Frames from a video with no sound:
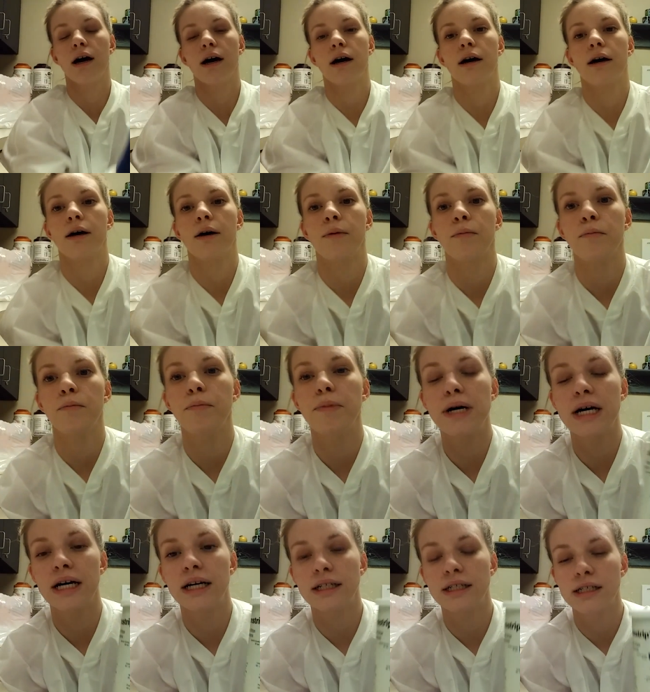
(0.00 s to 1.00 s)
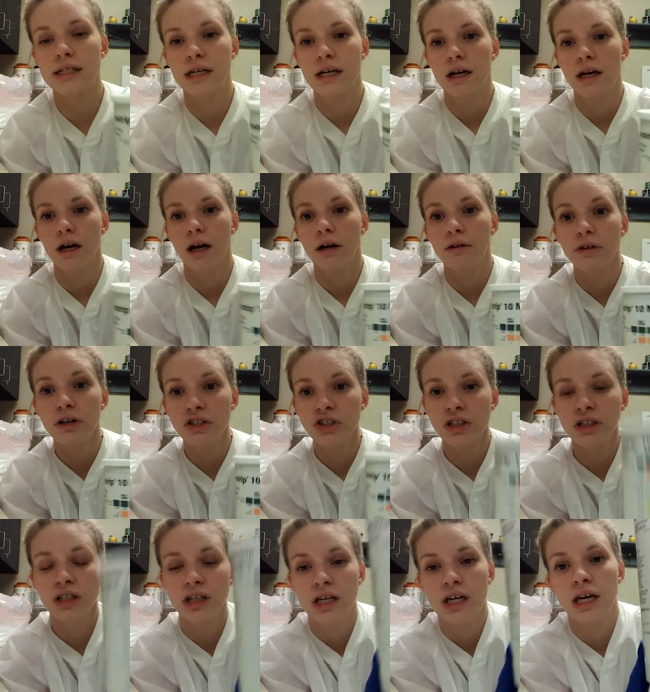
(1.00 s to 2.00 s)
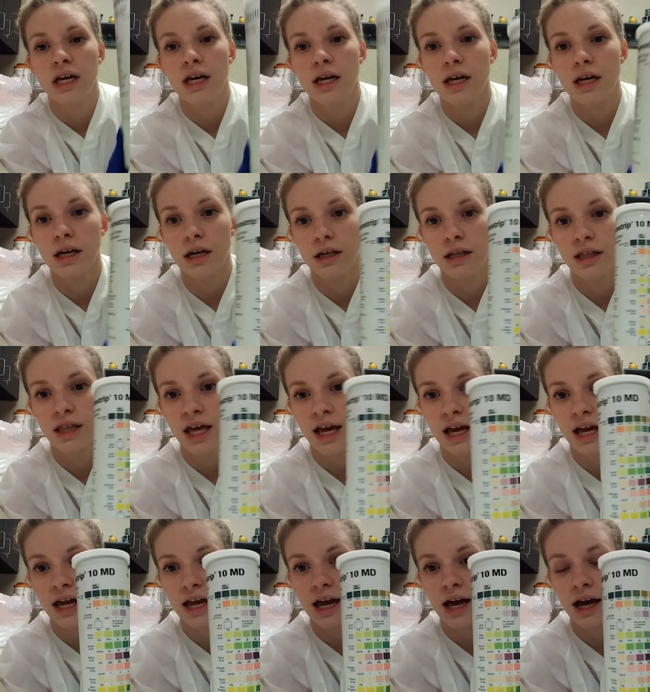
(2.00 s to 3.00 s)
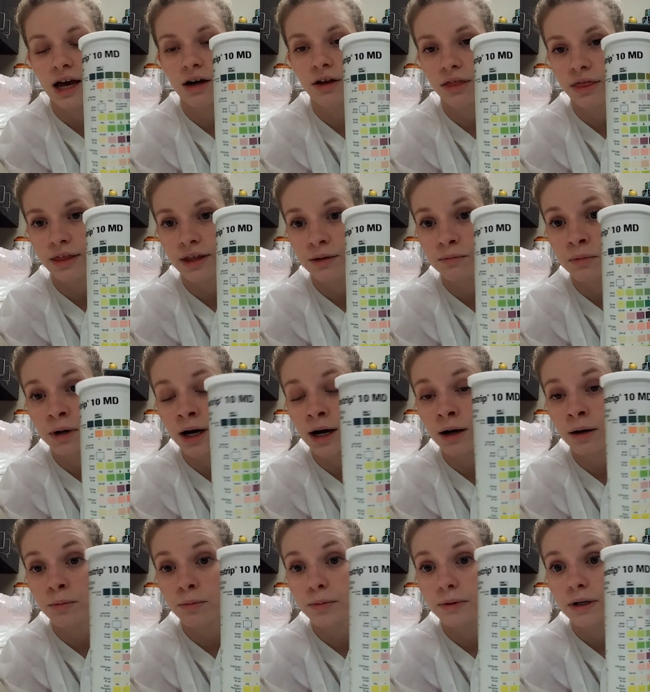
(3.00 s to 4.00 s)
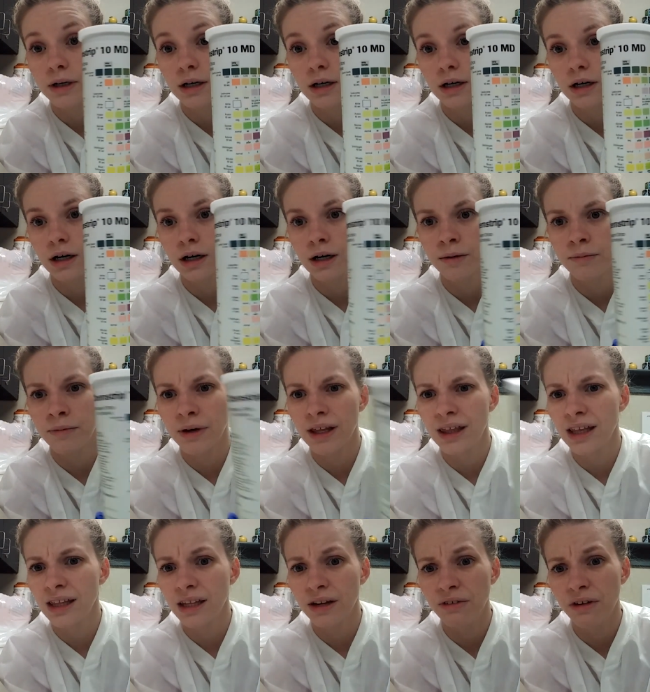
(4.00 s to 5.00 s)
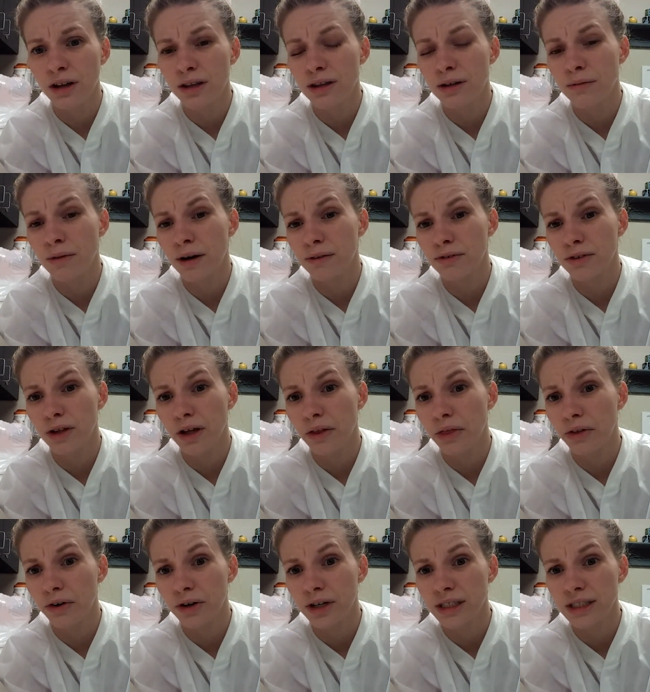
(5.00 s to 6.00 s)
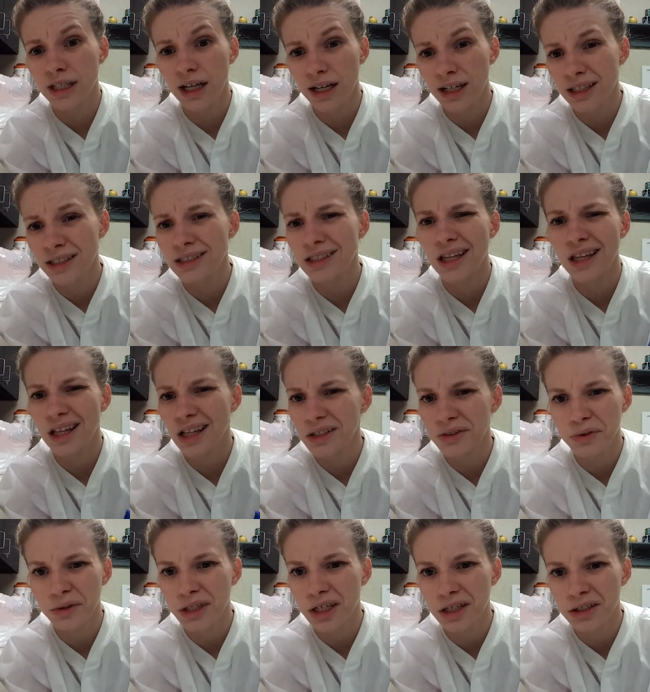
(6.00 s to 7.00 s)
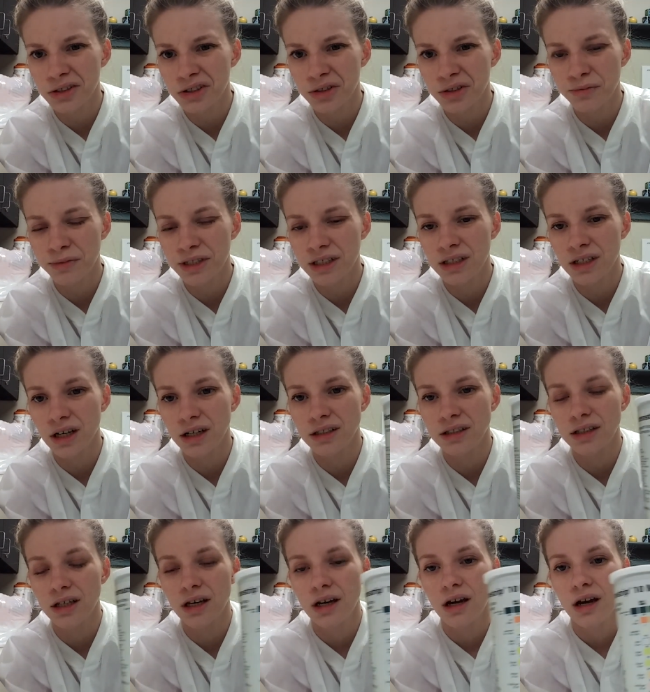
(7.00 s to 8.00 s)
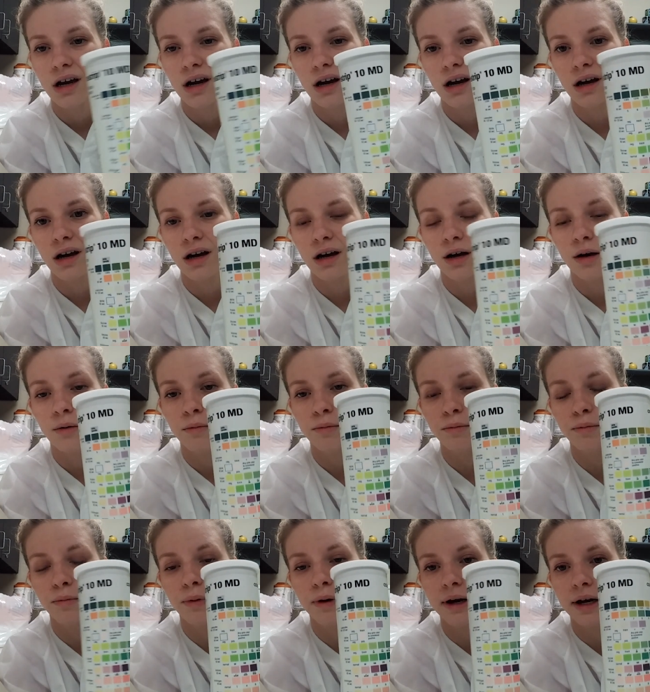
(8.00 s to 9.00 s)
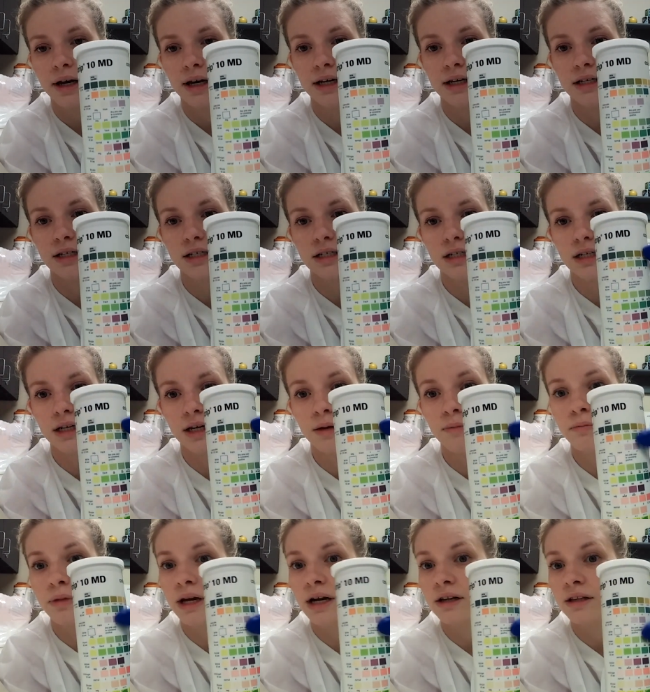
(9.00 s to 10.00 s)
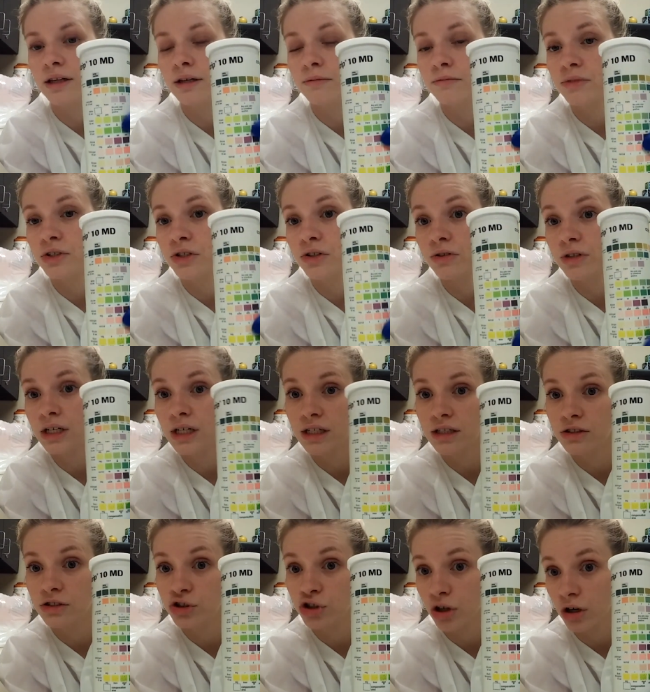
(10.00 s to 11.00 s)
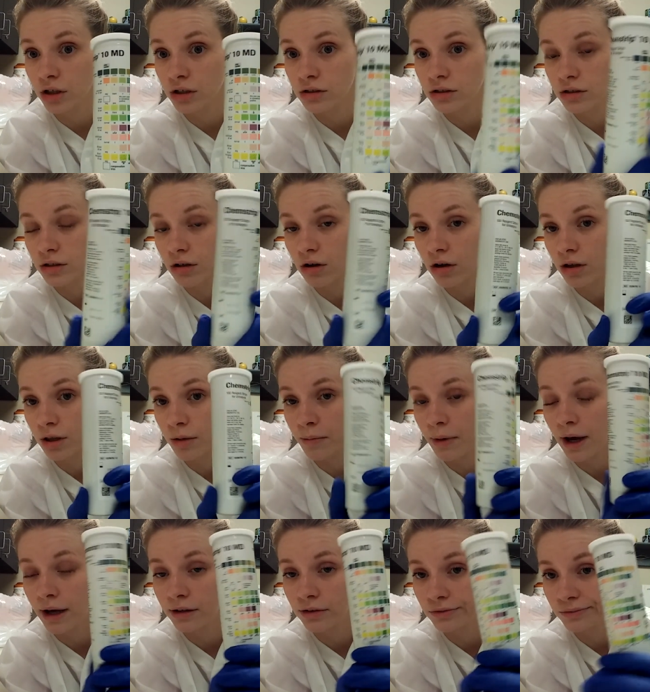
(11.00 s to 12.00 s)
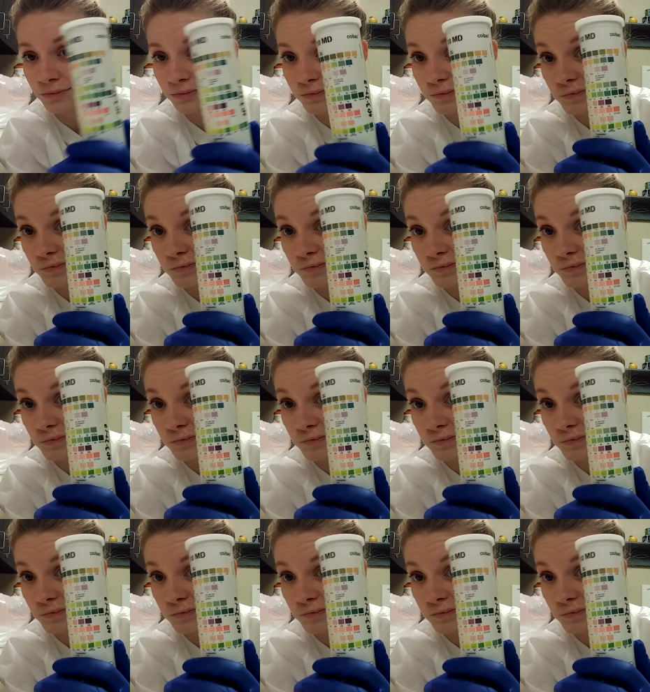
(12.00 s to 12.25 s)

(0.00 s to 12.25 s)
Um, but originally they held them up. Um, I think they read them after like 30 seconds. I think that's what the instrument does. Um, but compare them to these charts on the bottle.